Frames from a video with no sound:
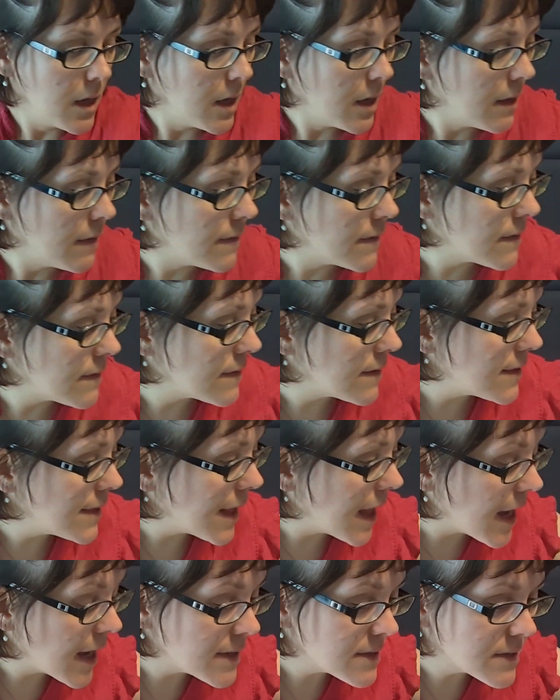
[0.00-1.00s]
And then the
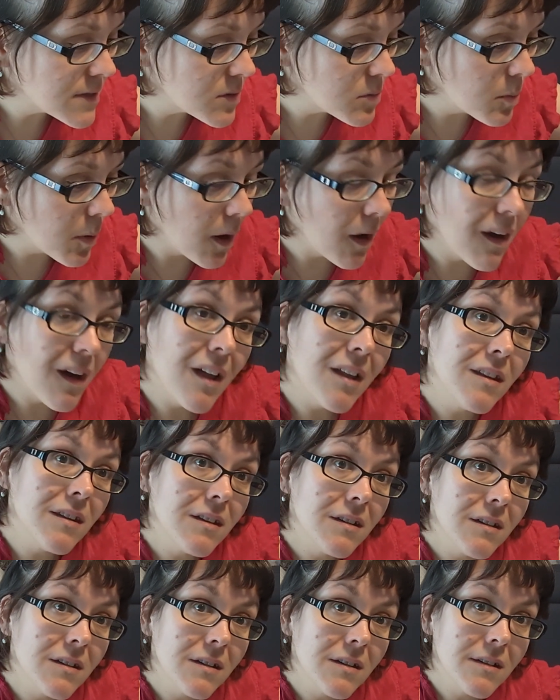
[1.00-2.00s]
last
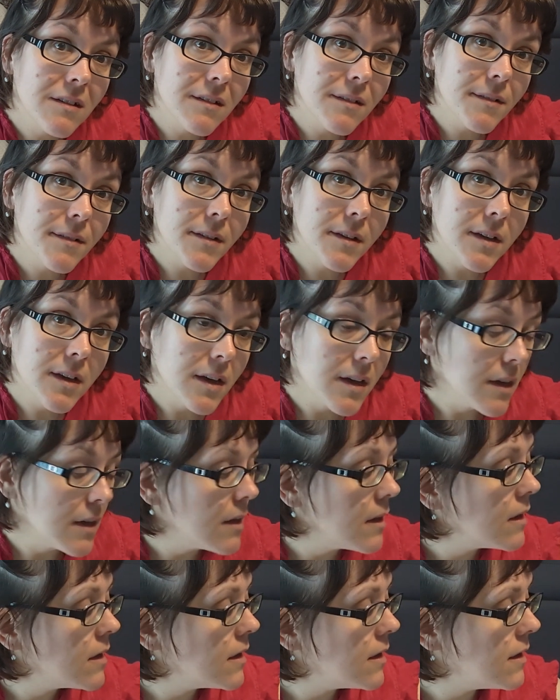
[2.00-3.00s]
one
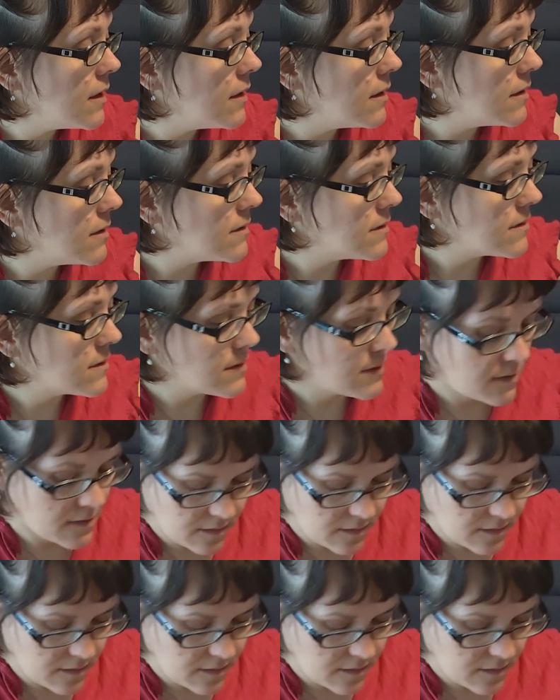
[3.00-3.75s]
is